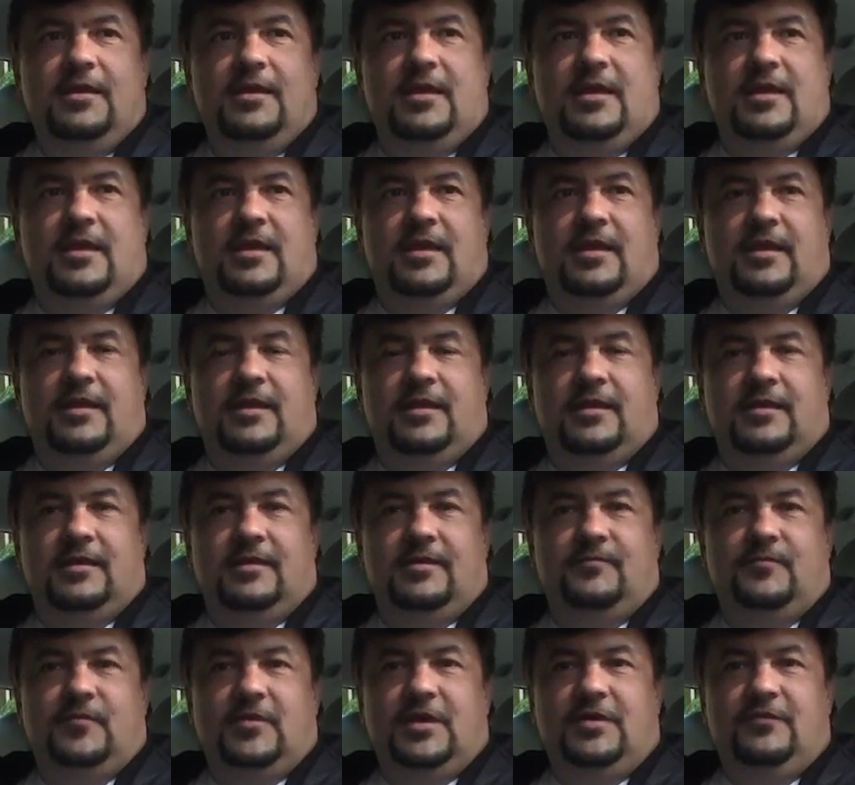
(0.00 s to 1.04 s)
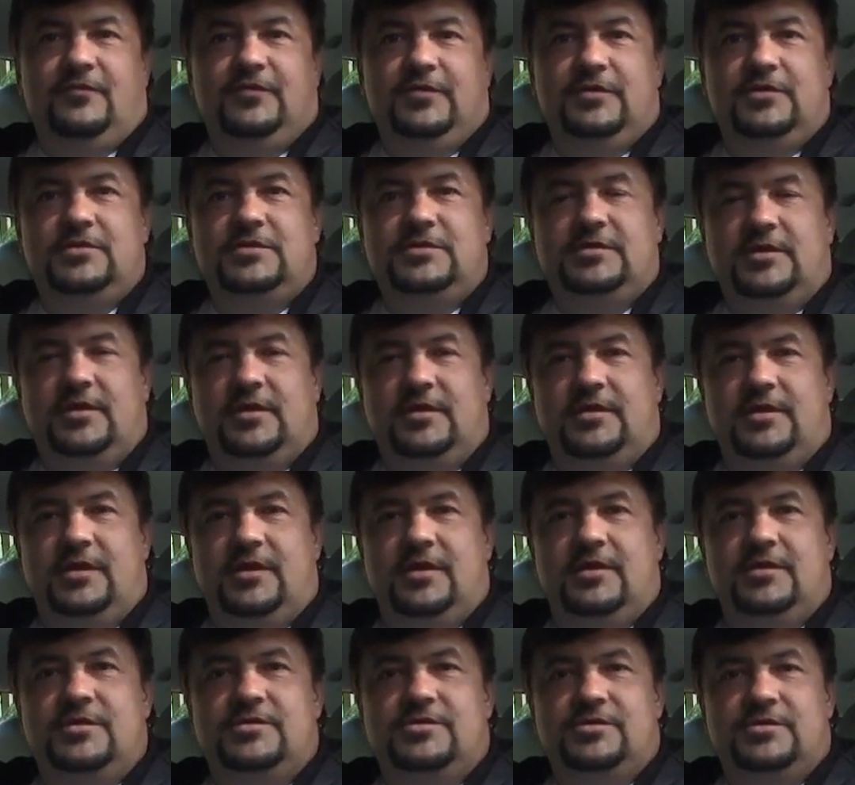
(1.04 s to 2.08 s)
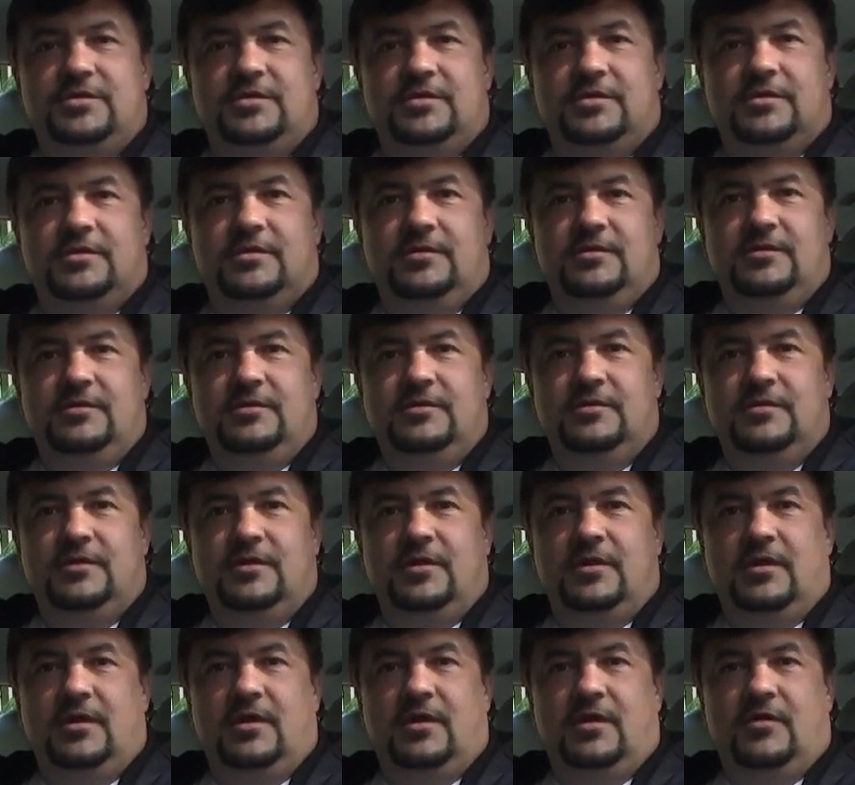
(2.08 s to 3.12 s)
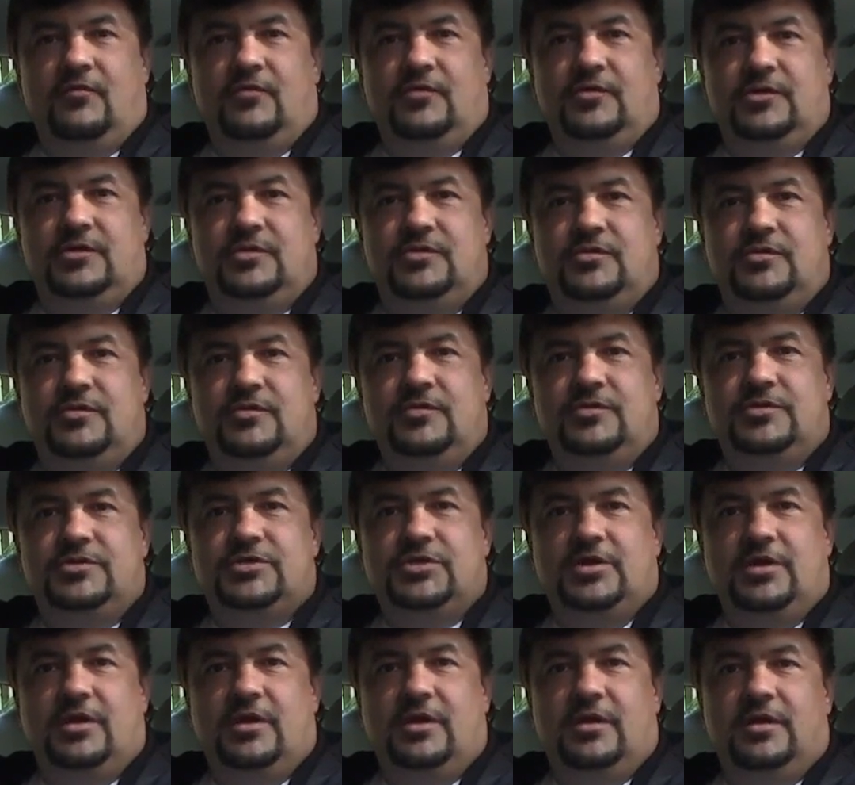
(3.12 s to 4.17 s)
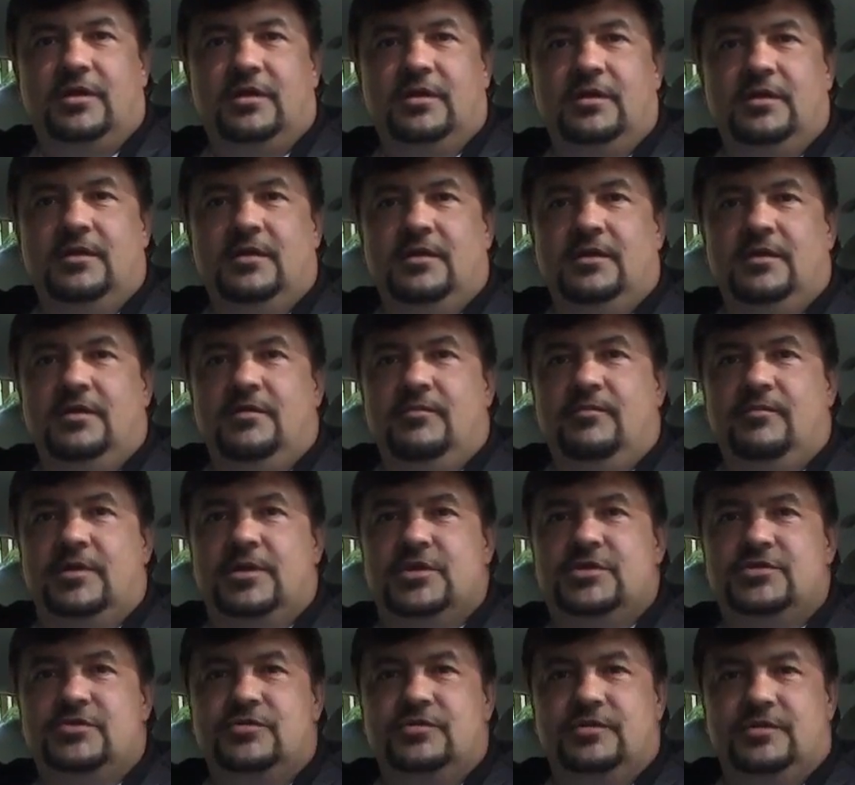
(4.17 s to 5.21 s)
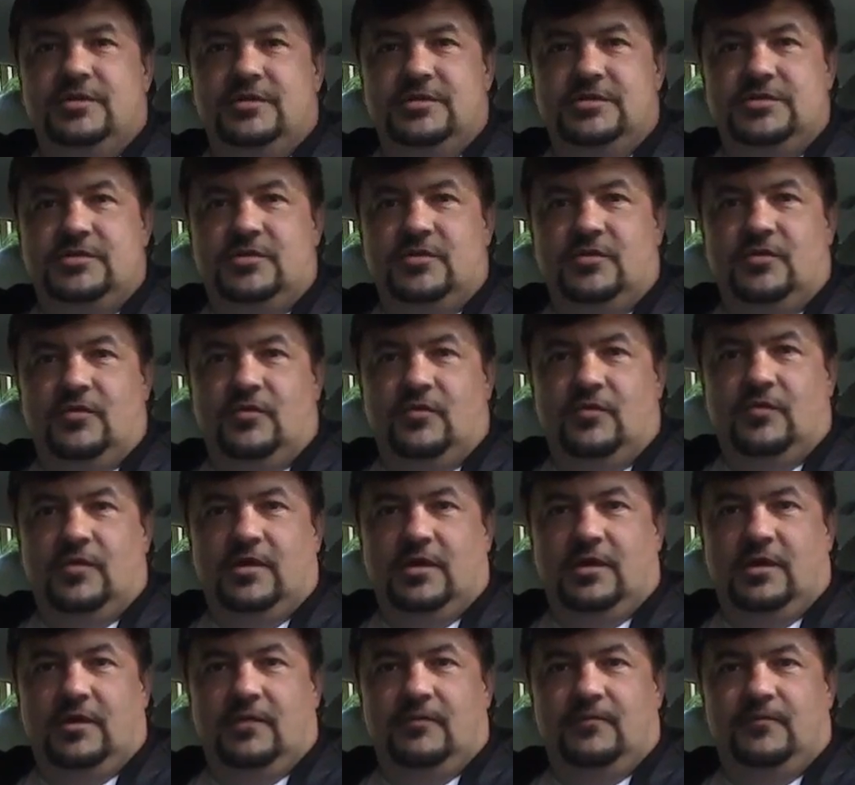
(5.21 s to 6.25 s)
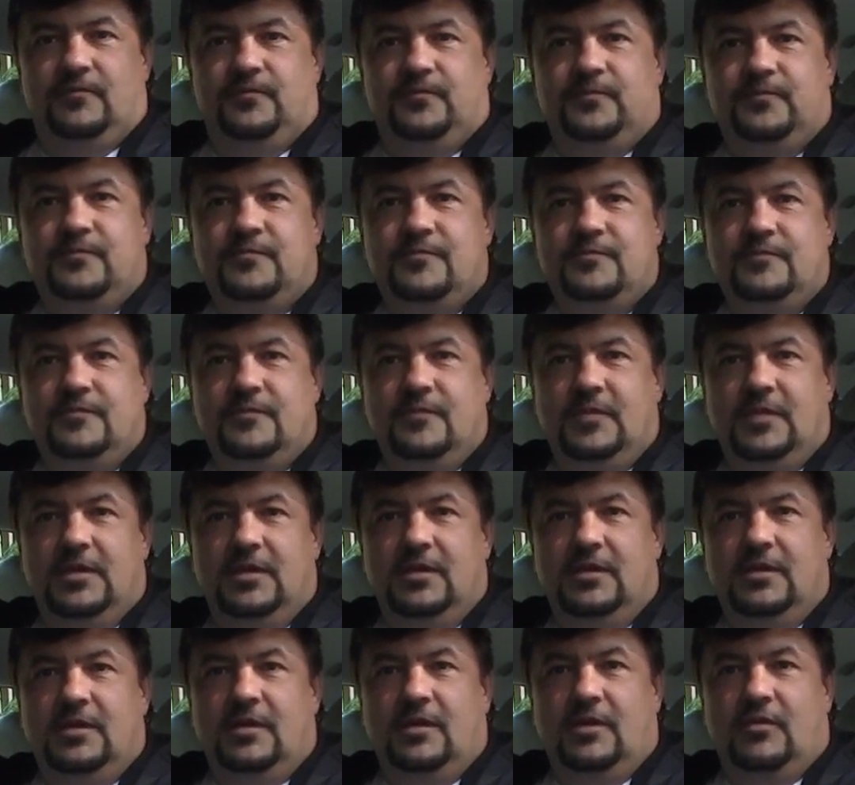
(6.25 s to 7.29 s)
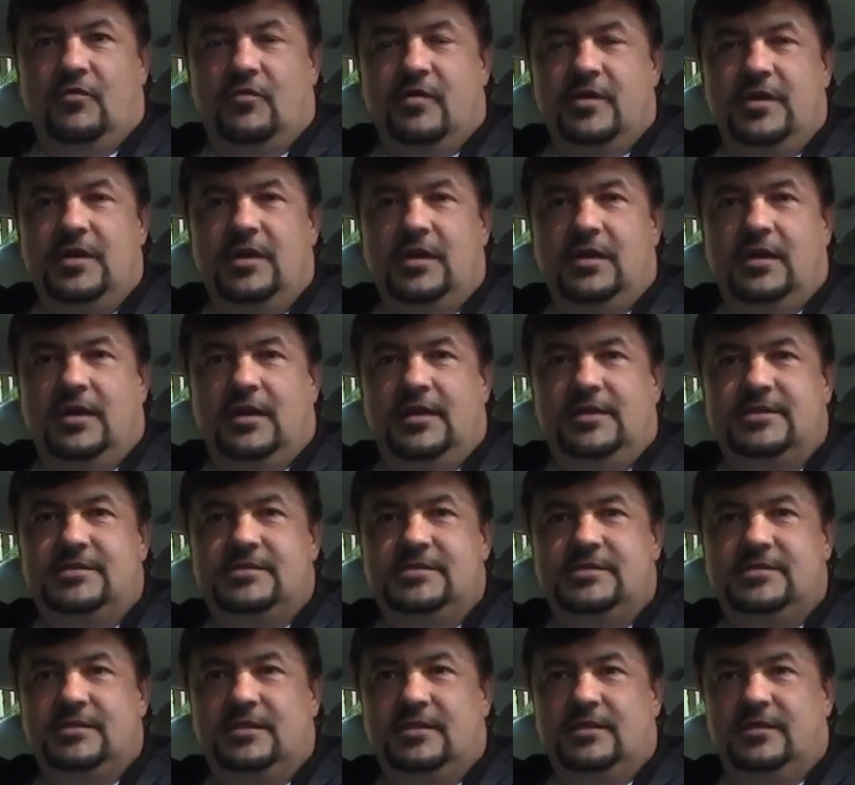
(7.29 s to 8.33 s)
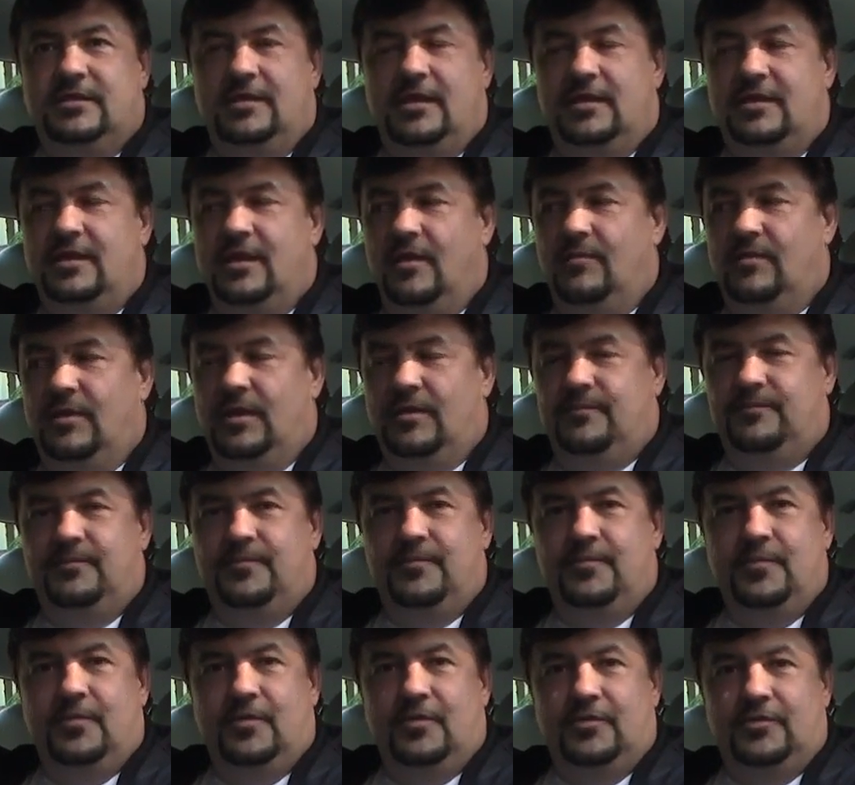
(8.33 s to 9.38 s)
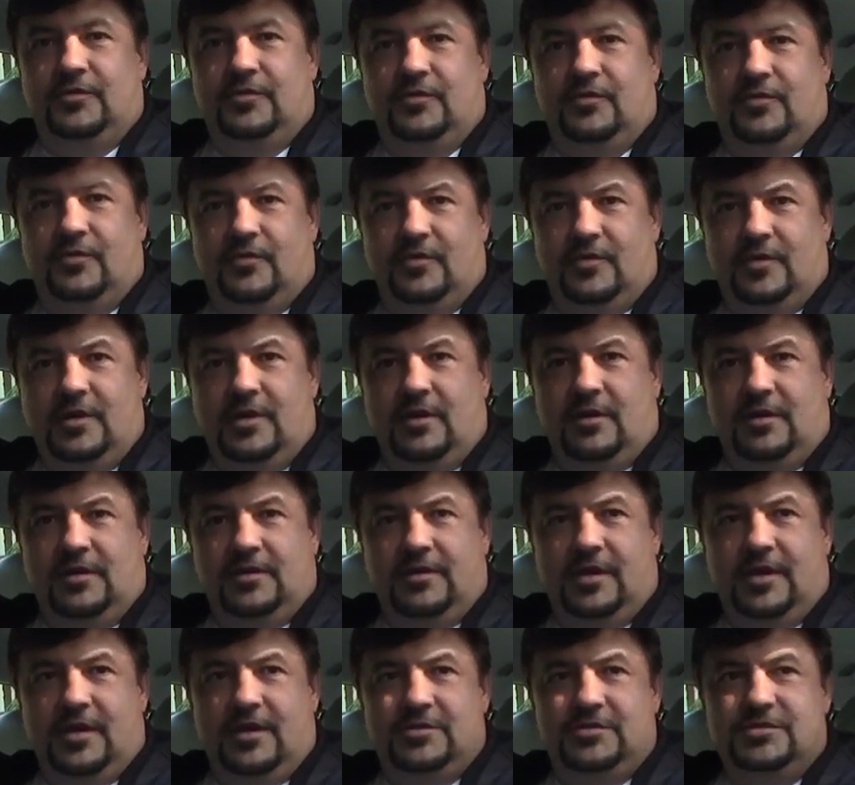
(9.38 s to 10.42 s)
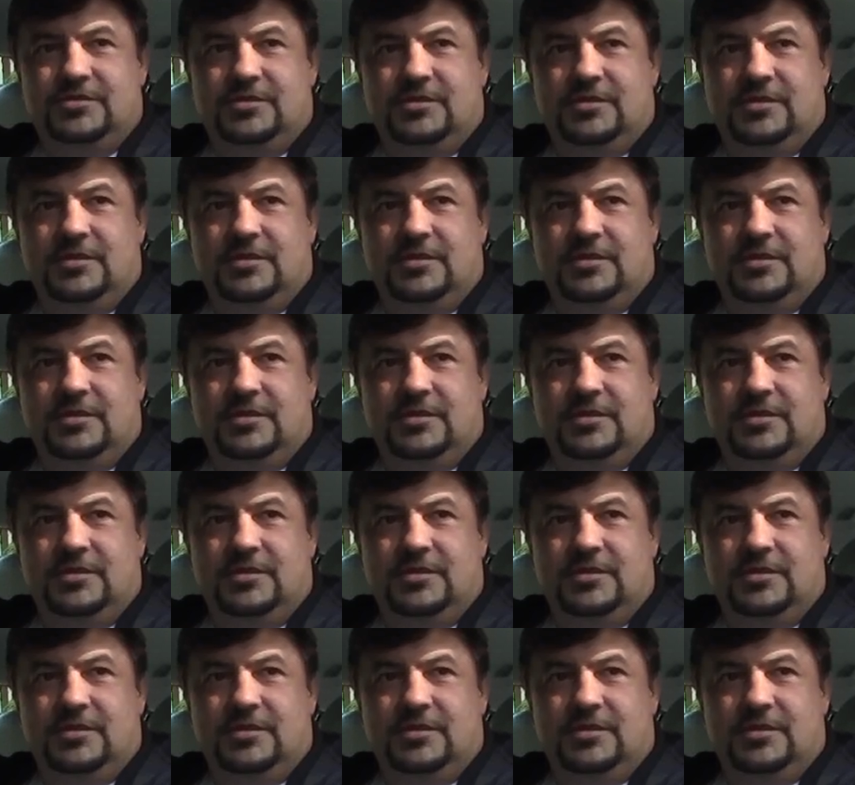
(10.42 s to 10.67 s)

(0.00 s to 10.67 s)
And after you start the engine, when you do your check, make sure there is no warning lights that come up on your car dash.